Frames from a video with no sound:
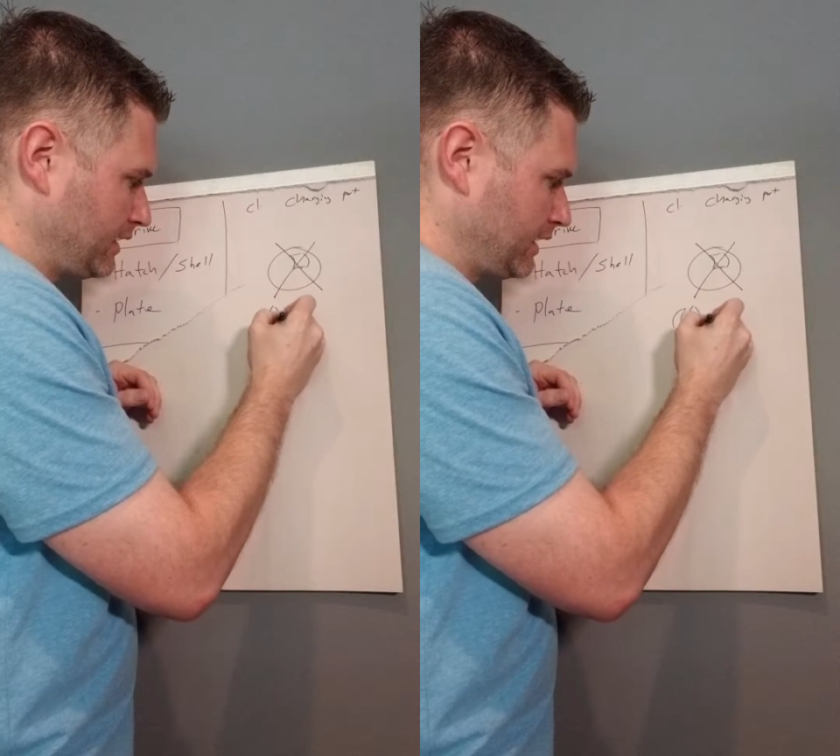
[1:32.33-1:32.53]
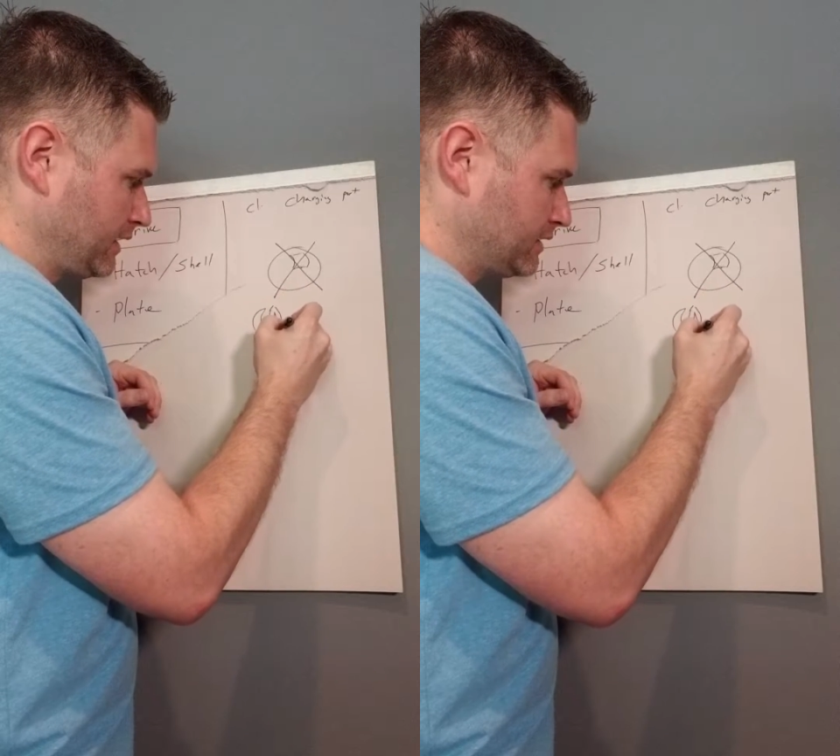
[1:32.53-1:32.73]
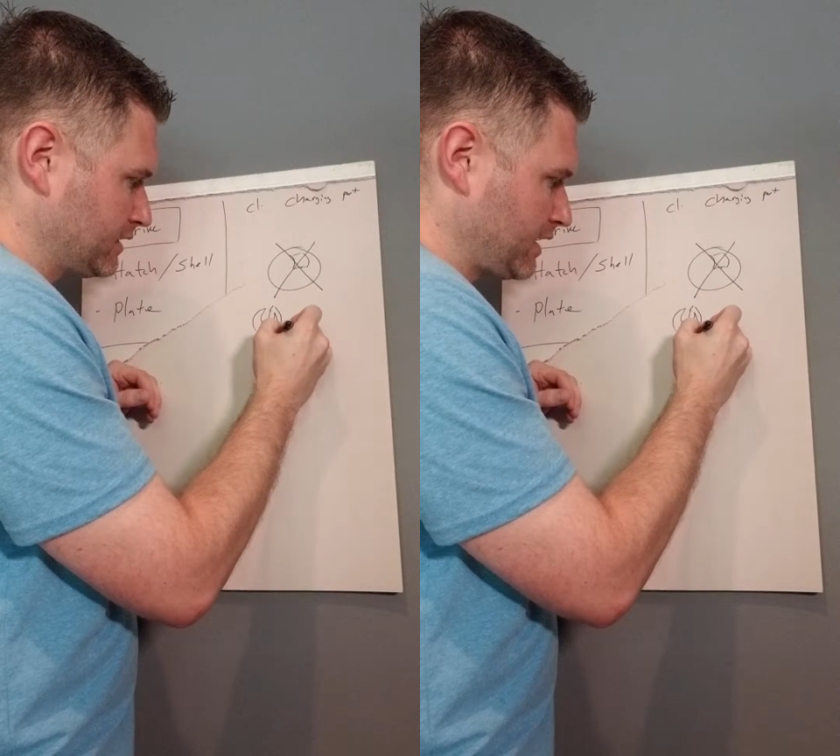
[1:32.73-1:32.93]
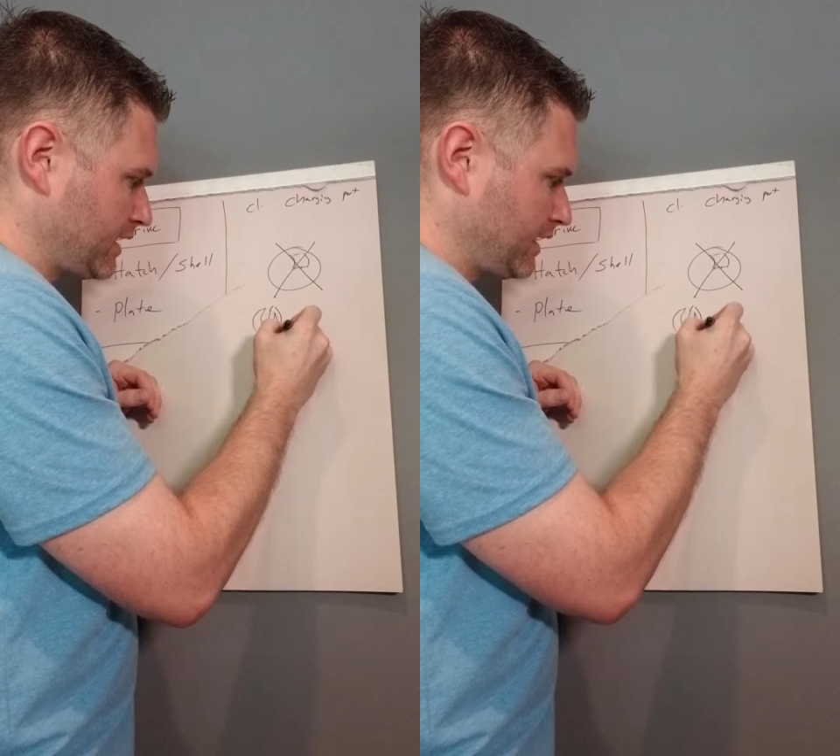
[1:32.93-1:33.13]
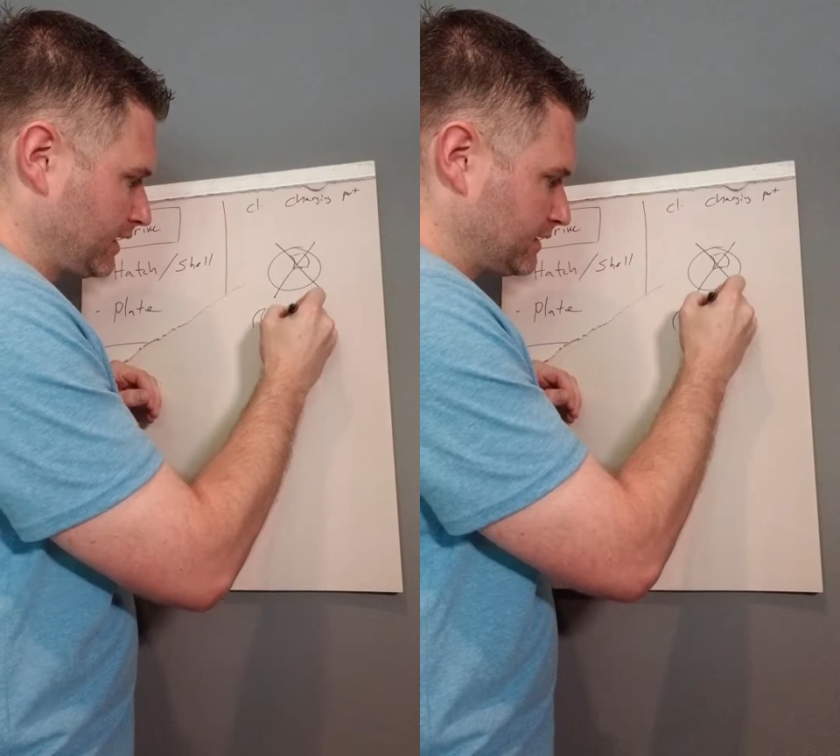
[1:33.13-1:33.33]

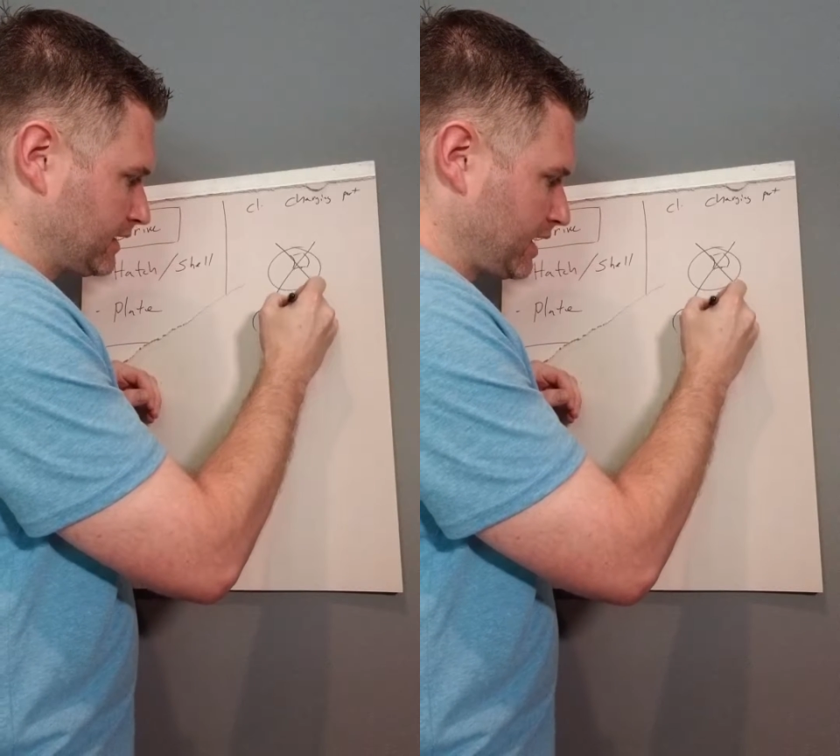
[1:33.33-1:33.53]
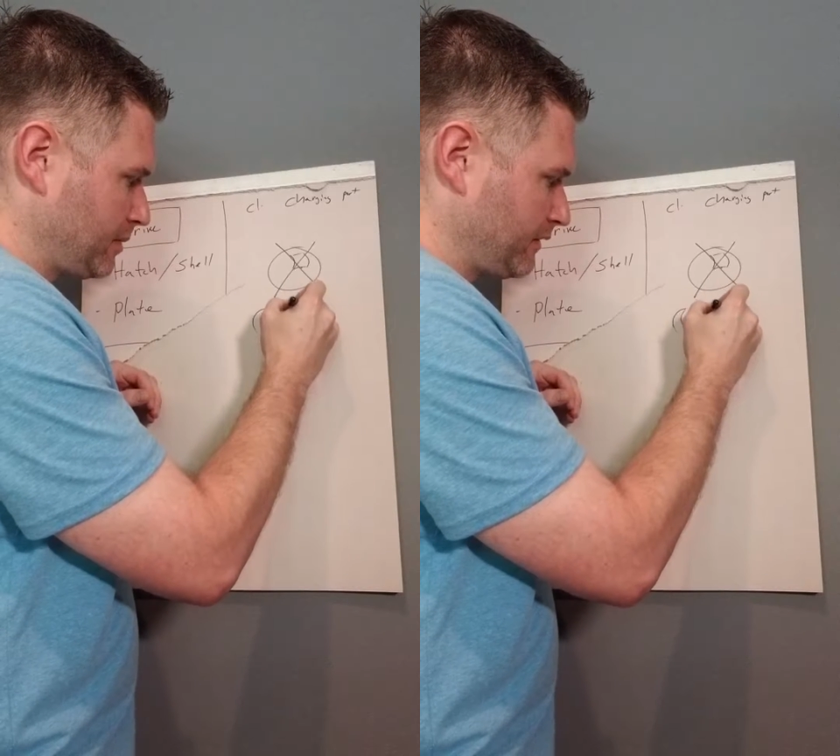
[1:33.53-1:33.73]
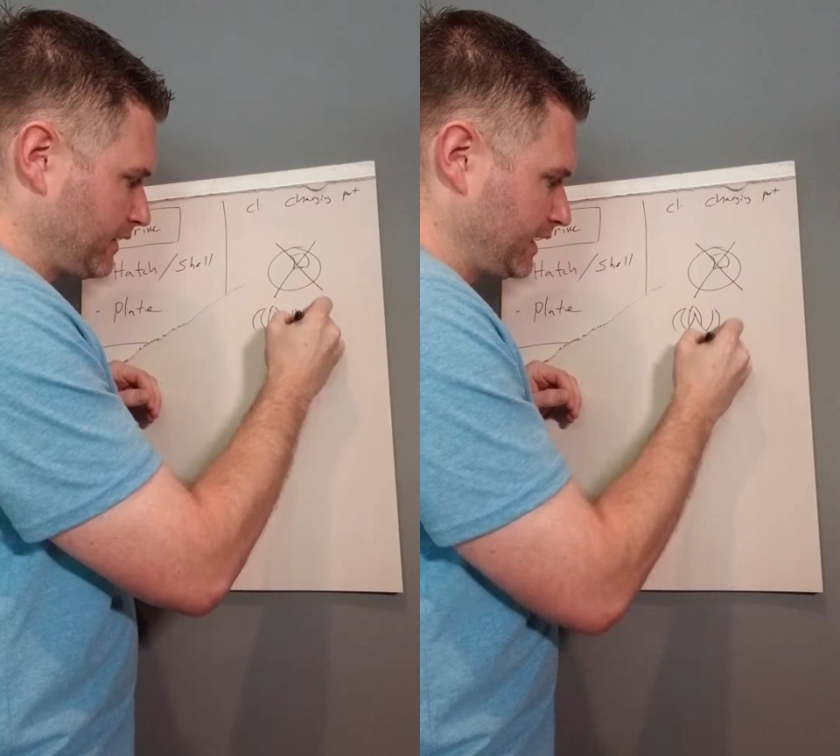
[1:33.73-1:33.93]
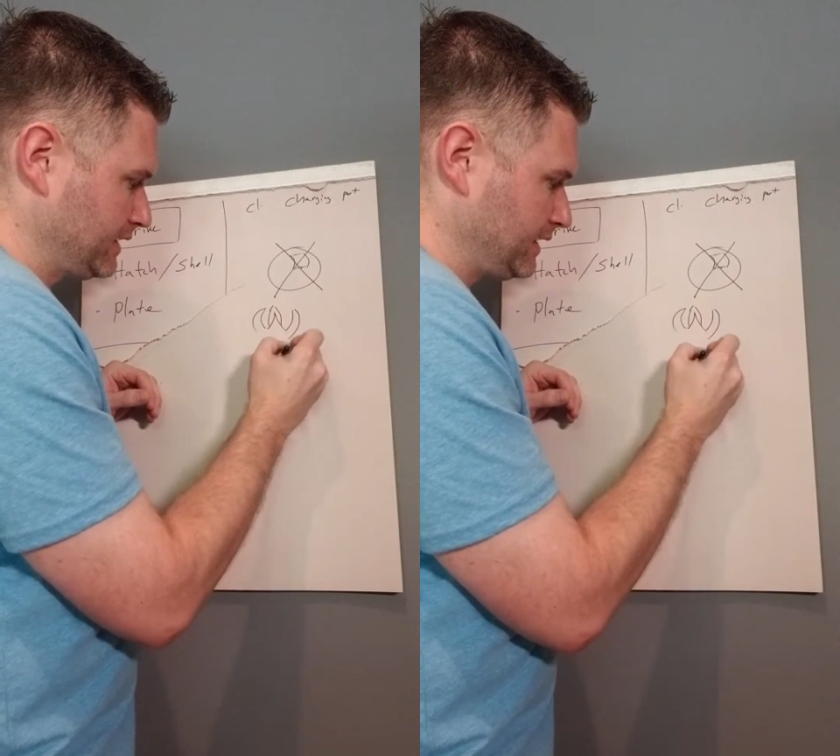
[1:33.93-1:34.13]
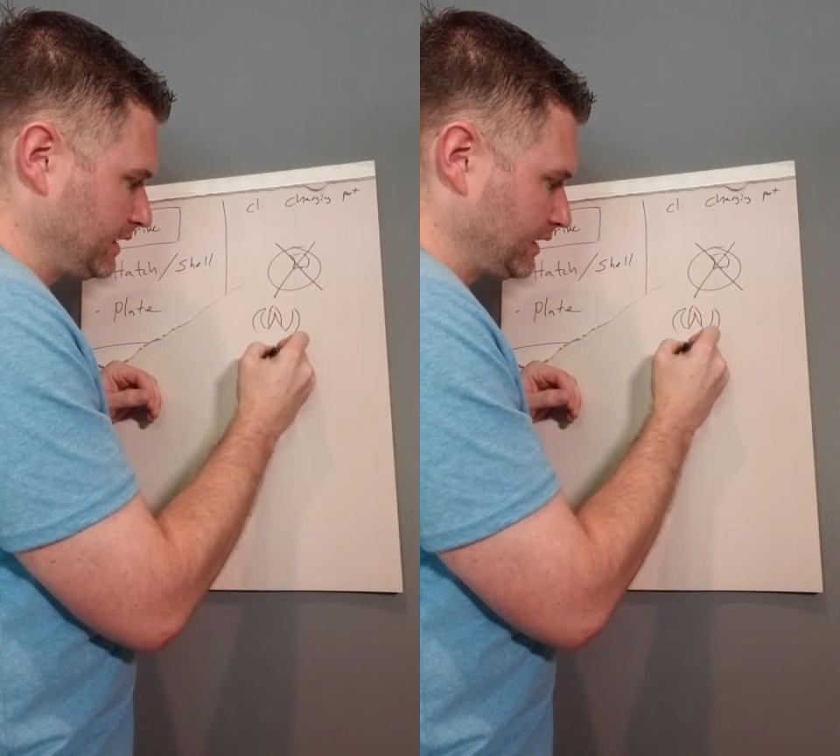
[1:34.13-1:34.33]
exotic type of
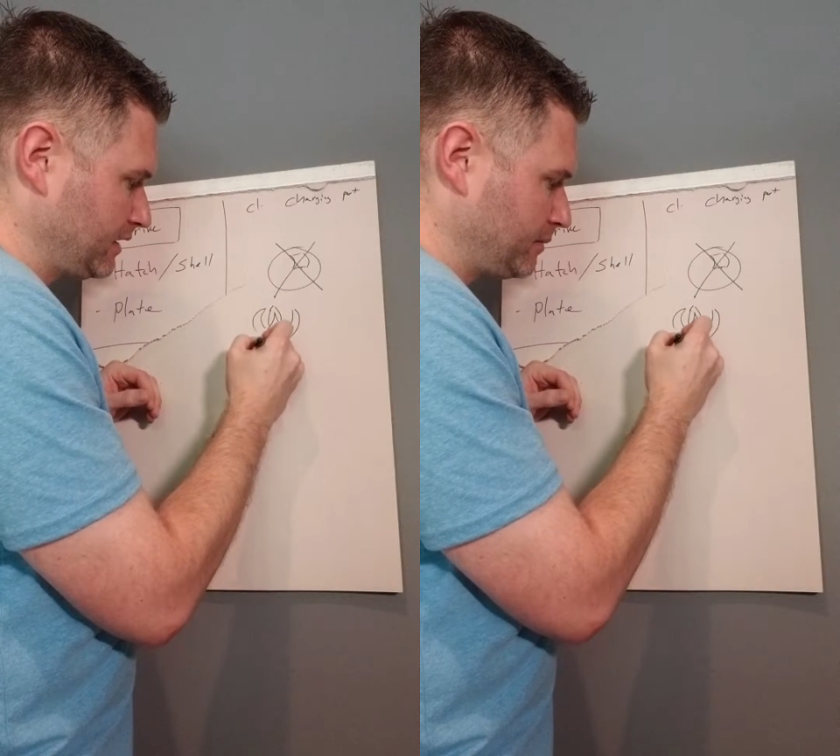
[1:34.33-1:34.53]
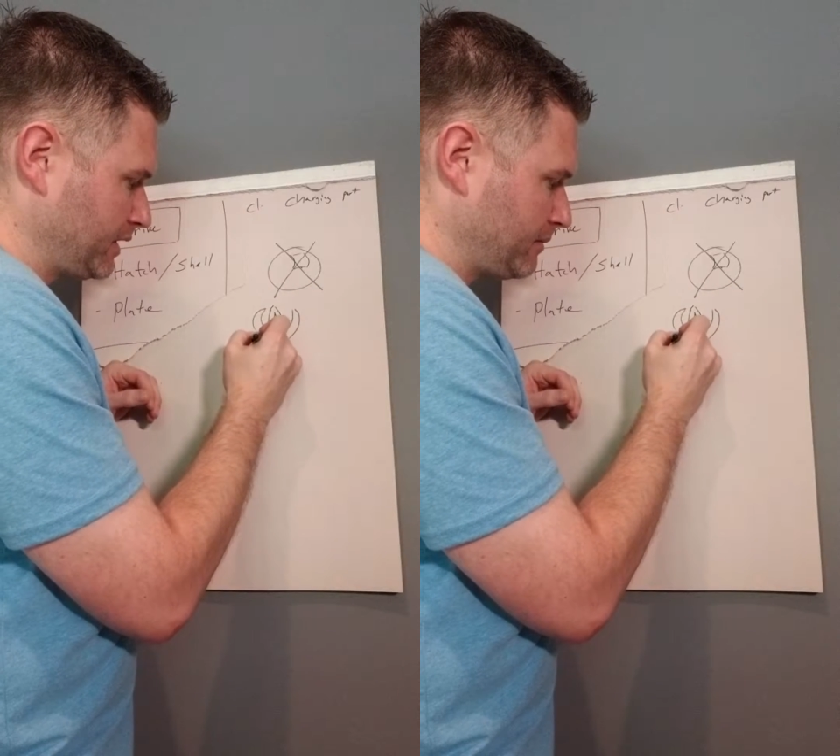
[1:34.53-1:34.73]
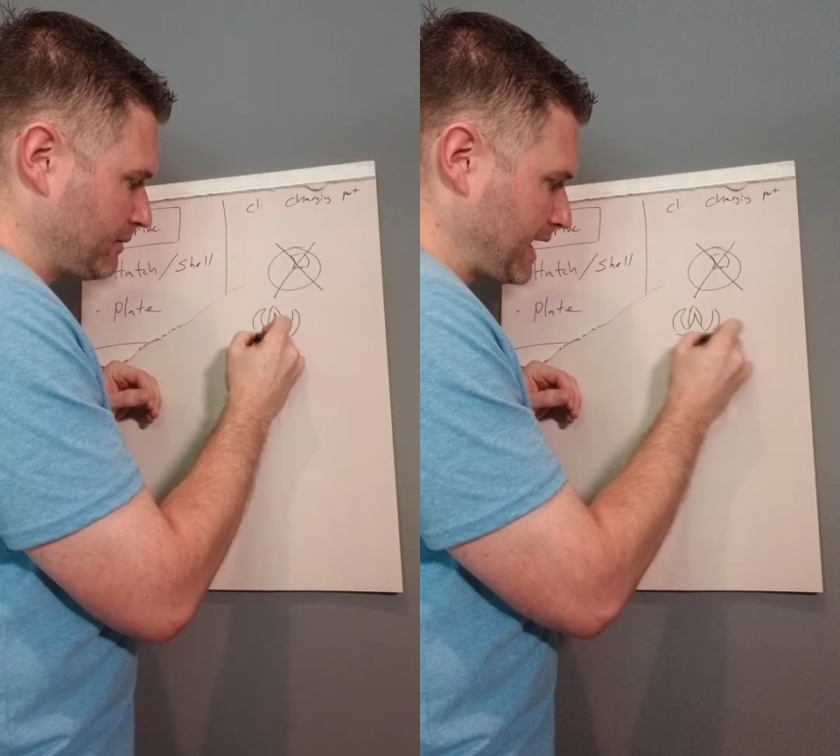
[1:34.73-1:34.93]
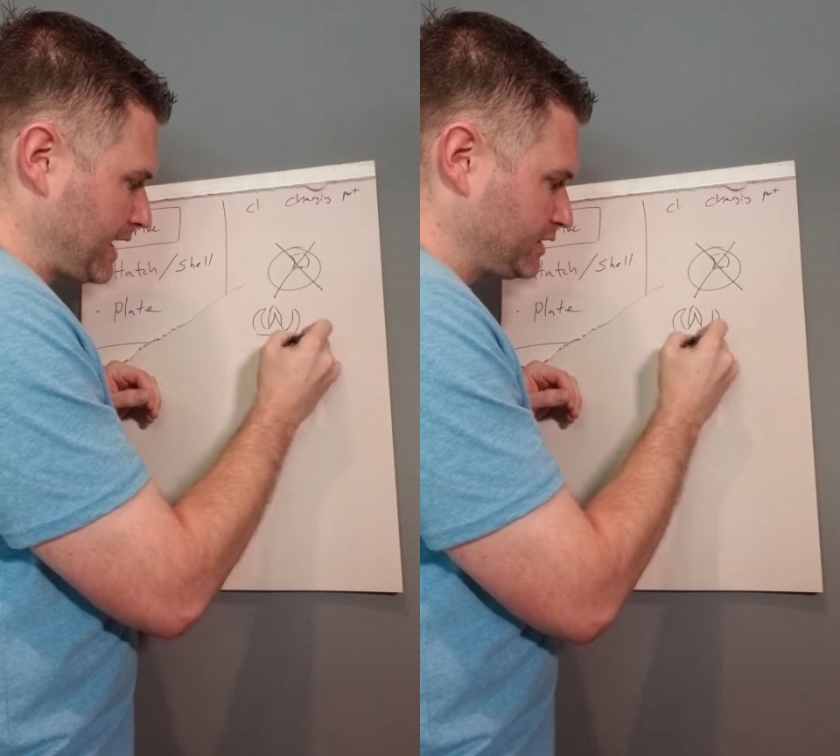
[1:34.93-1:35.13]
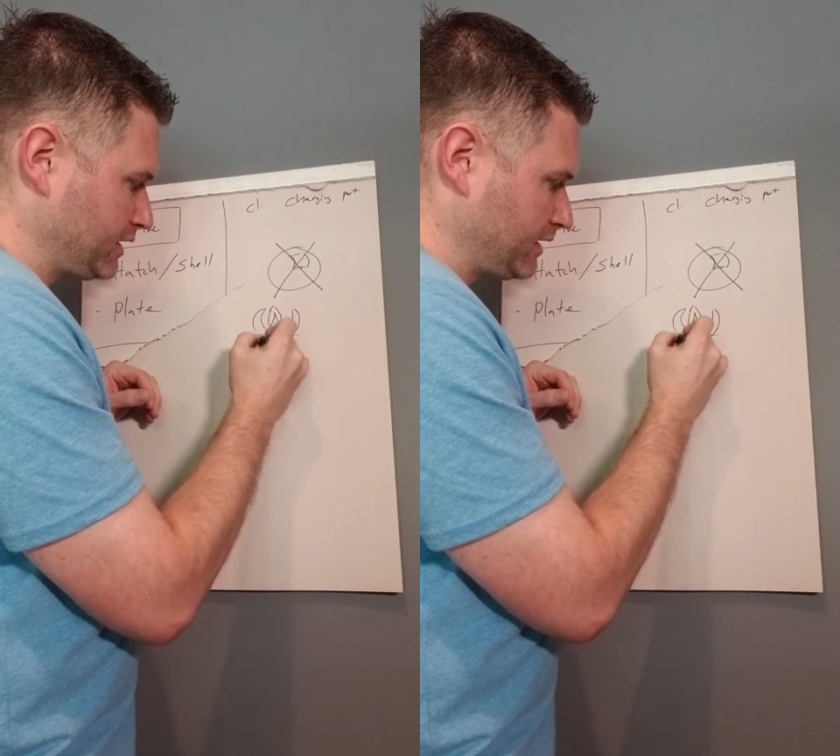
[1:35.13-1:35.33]
idea, but
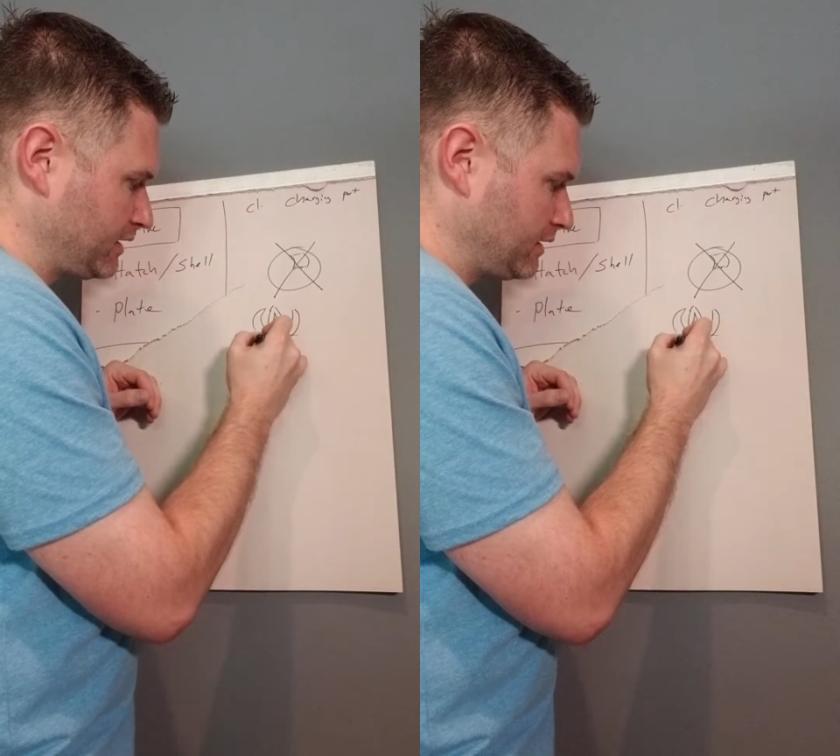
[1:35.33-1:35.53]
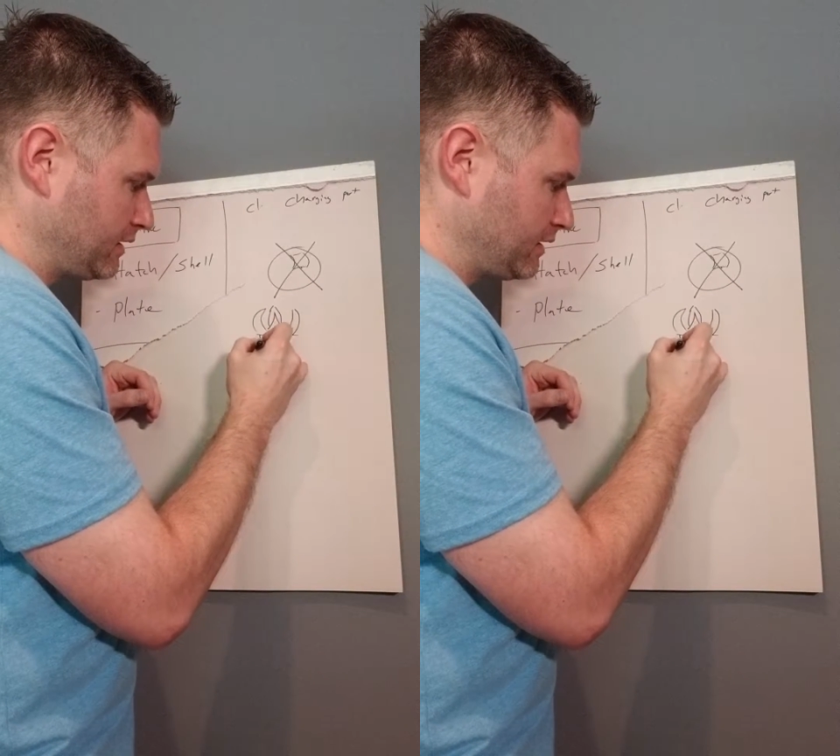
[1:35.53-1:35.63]
imagine